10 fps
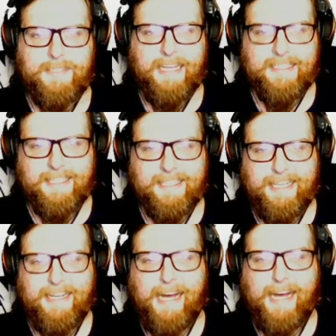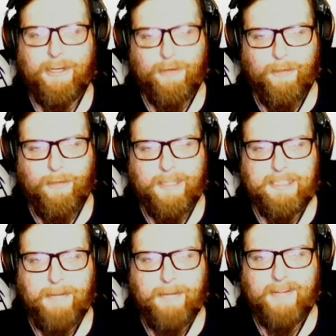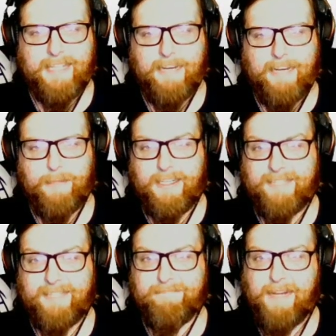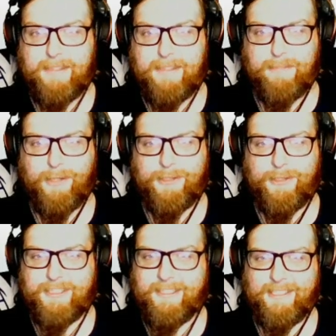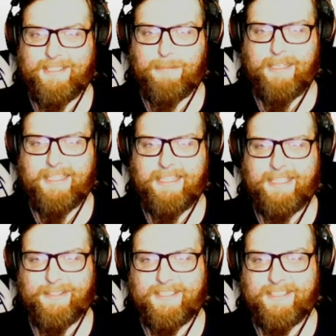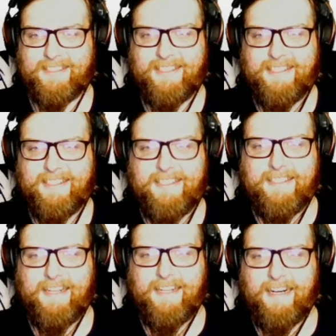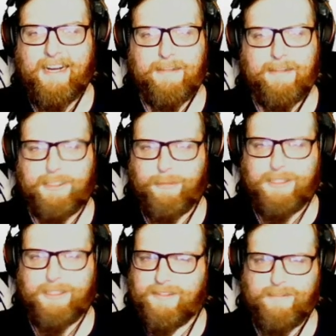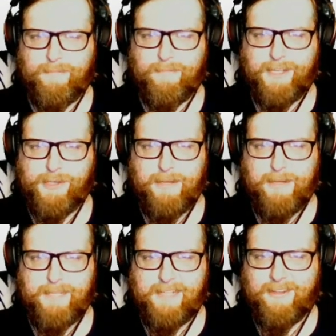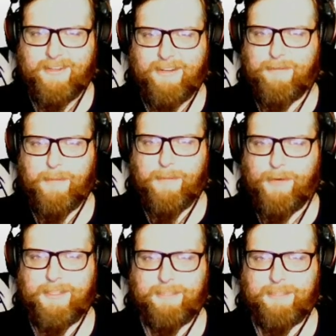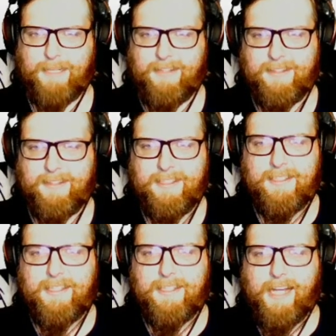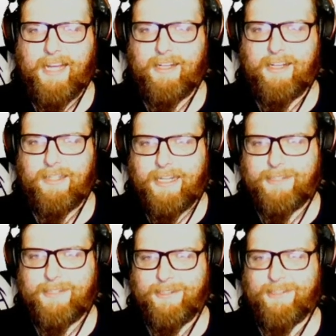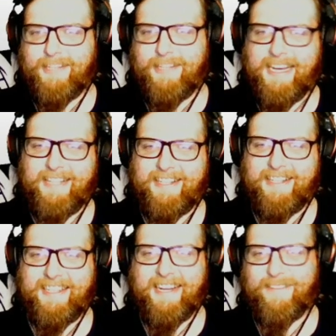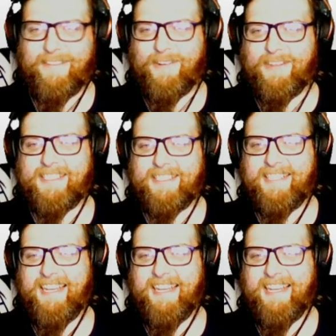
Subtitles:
Tanzania, I don't know much about that, but I suppose it looks pretty dangerous. I assume it's extreme desert and remote as well. And electrical, yeah, look at that, of course.